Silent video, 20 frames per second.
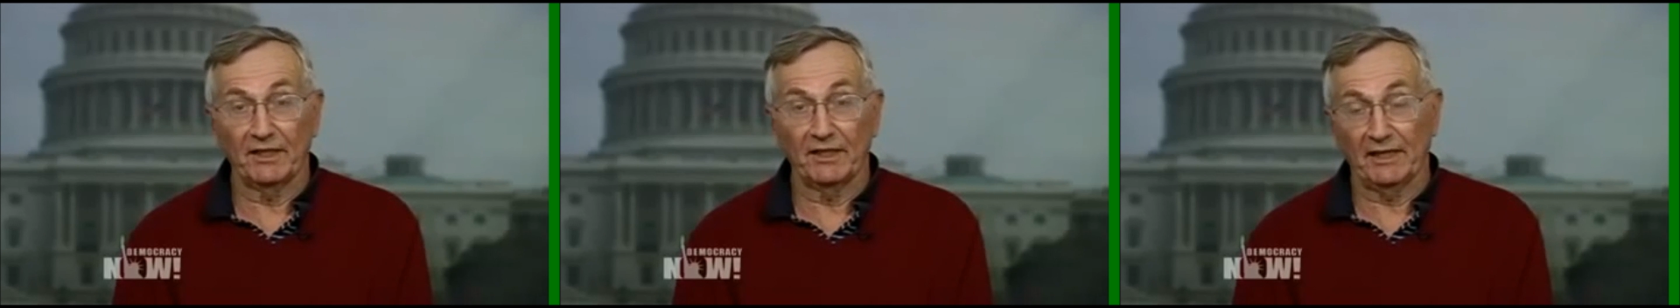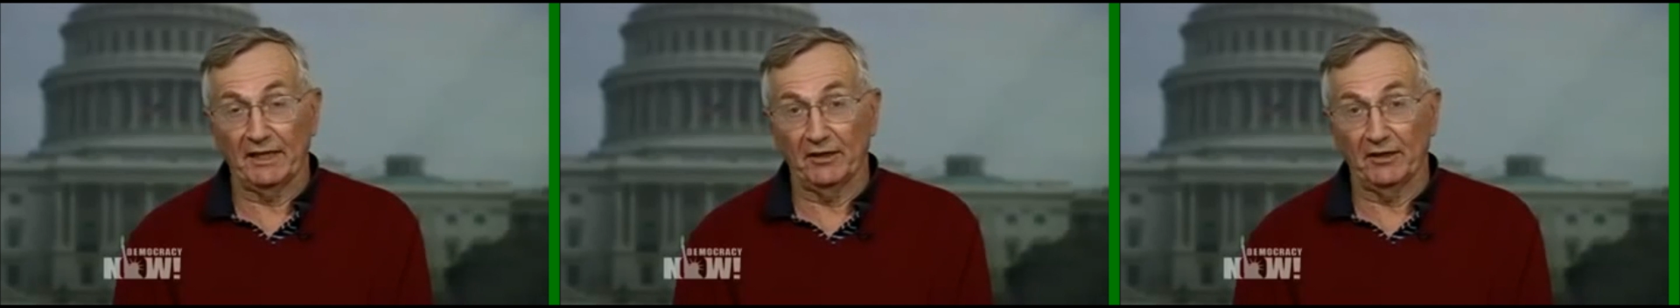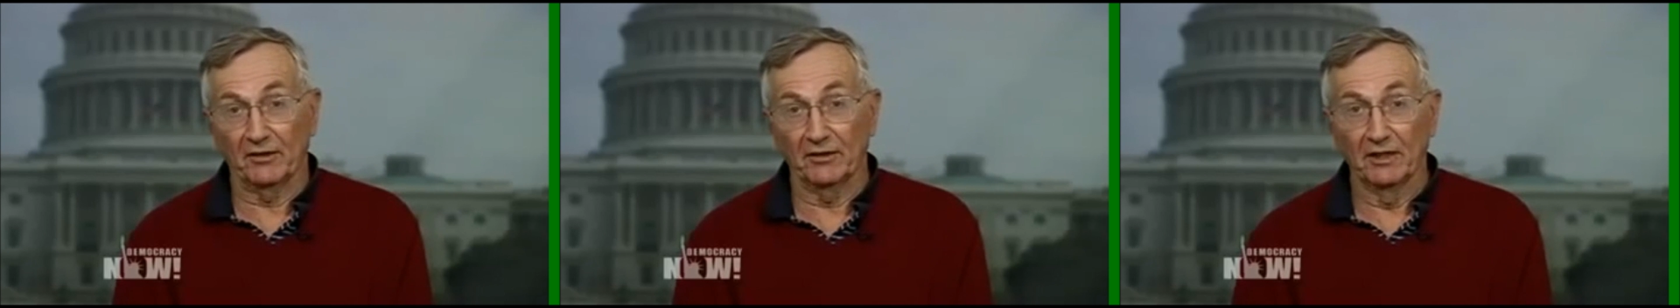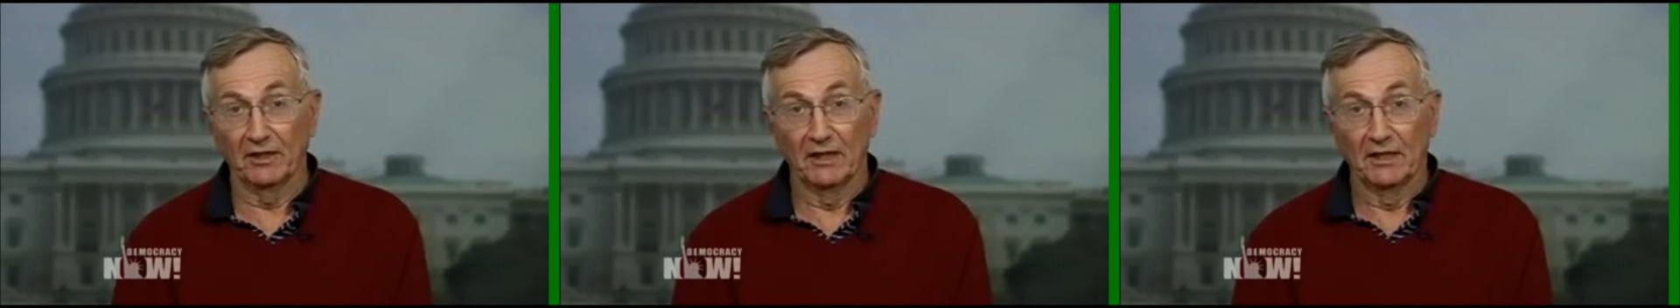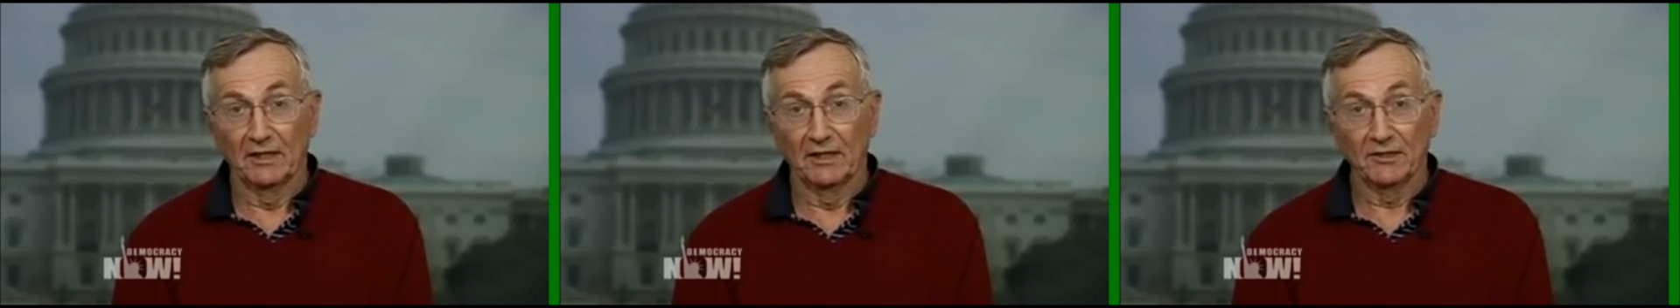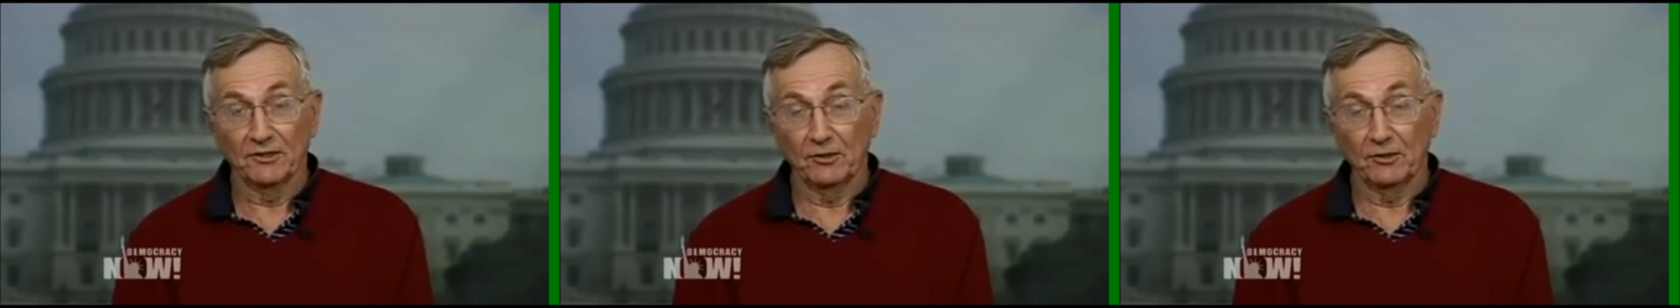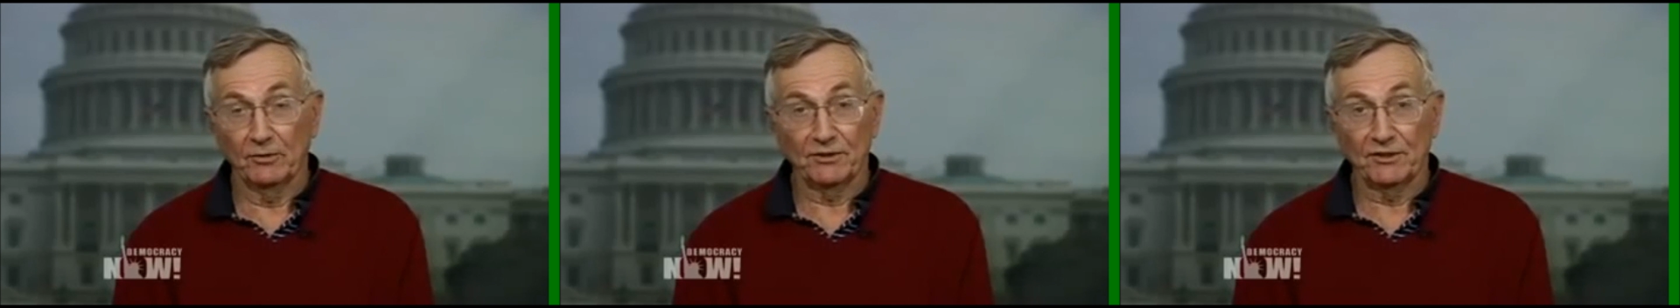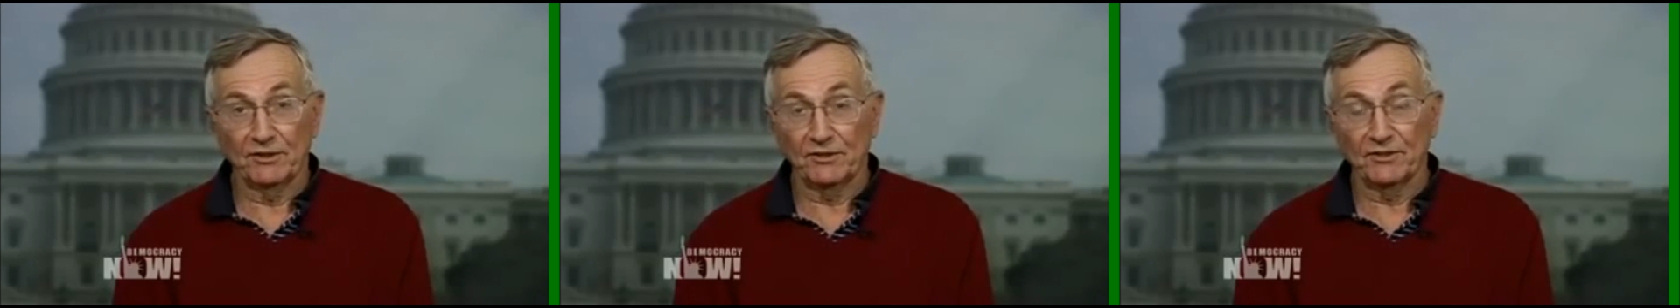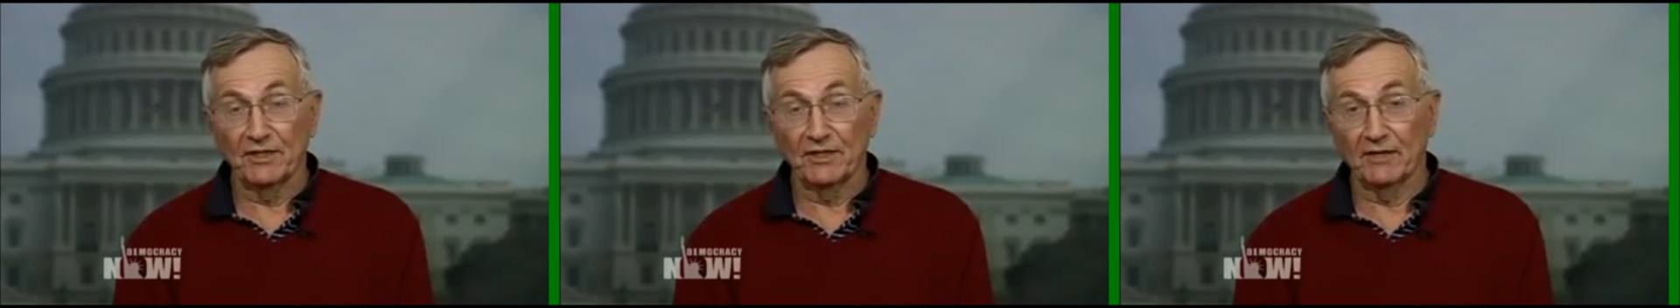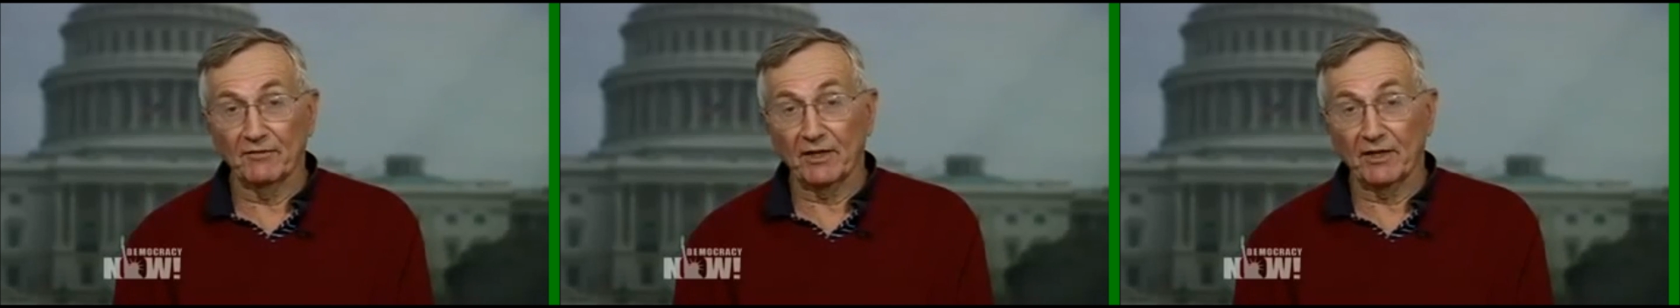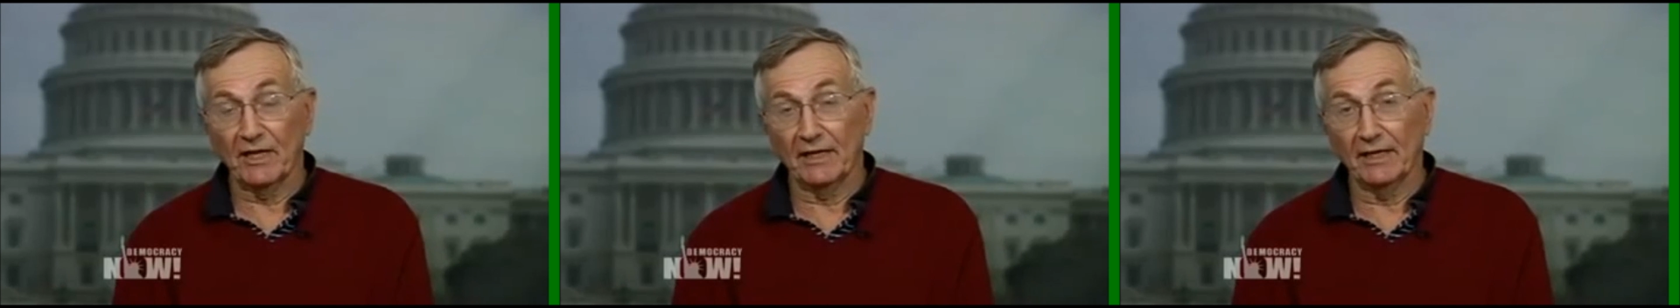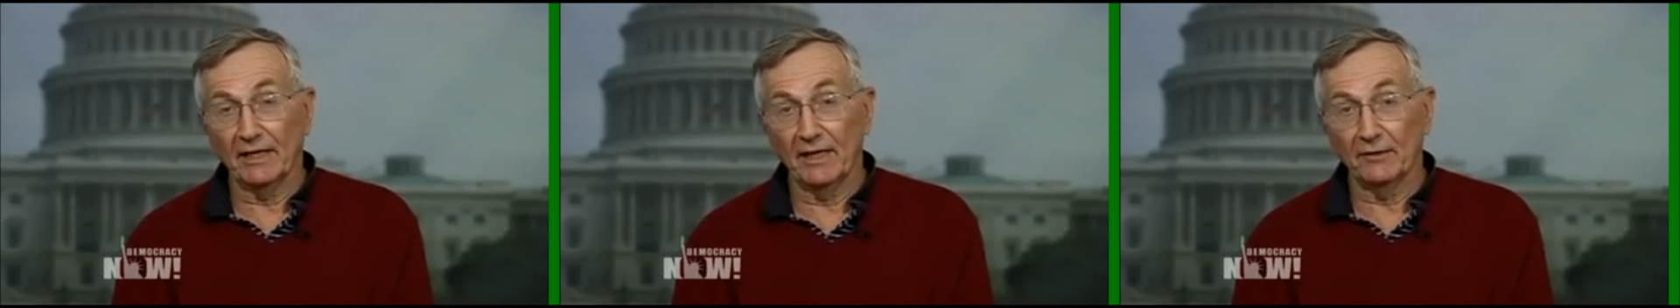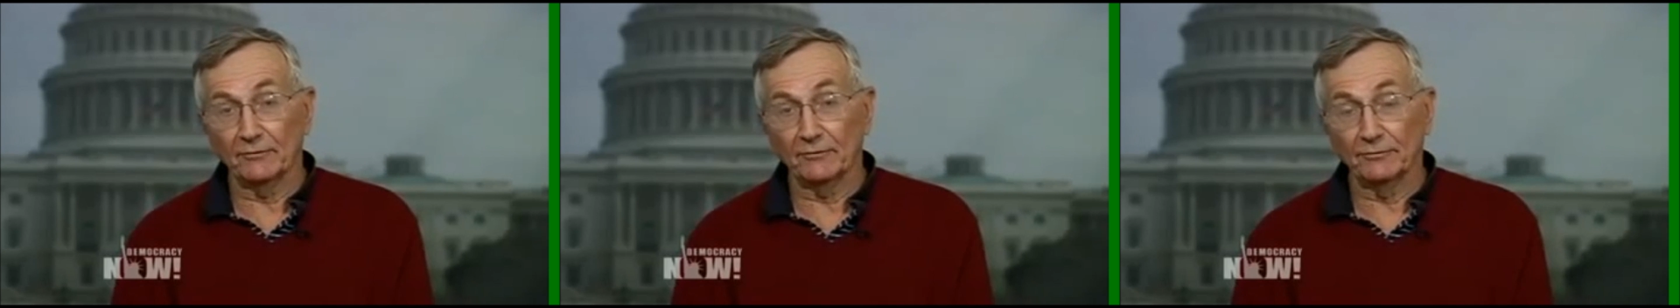to hear, so it just never
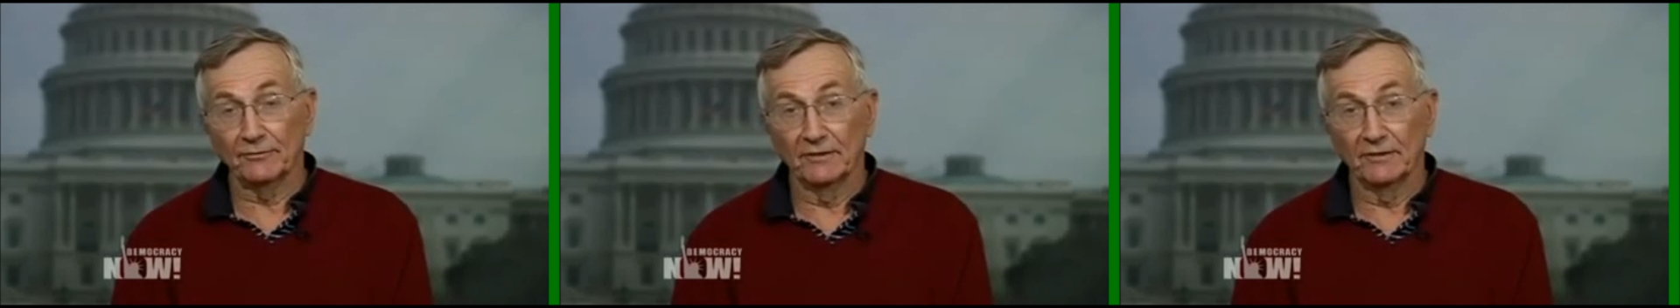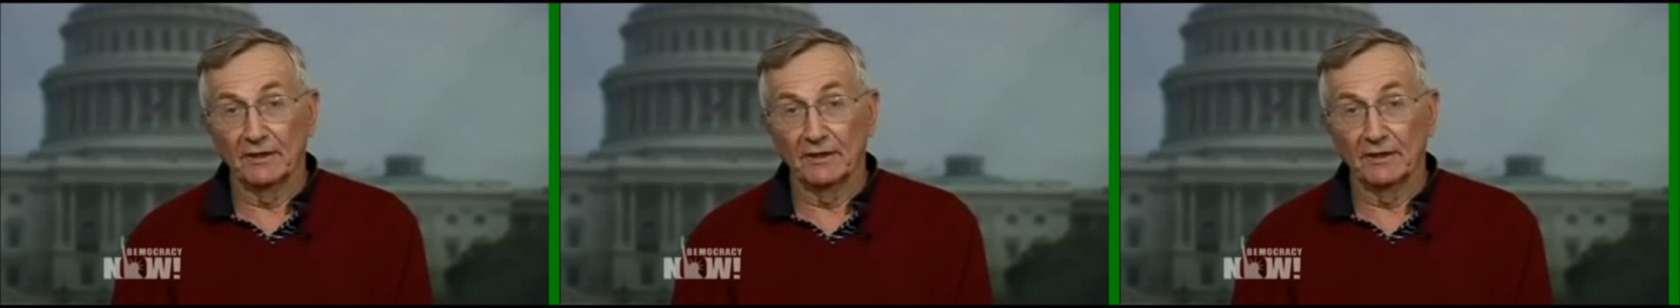got out.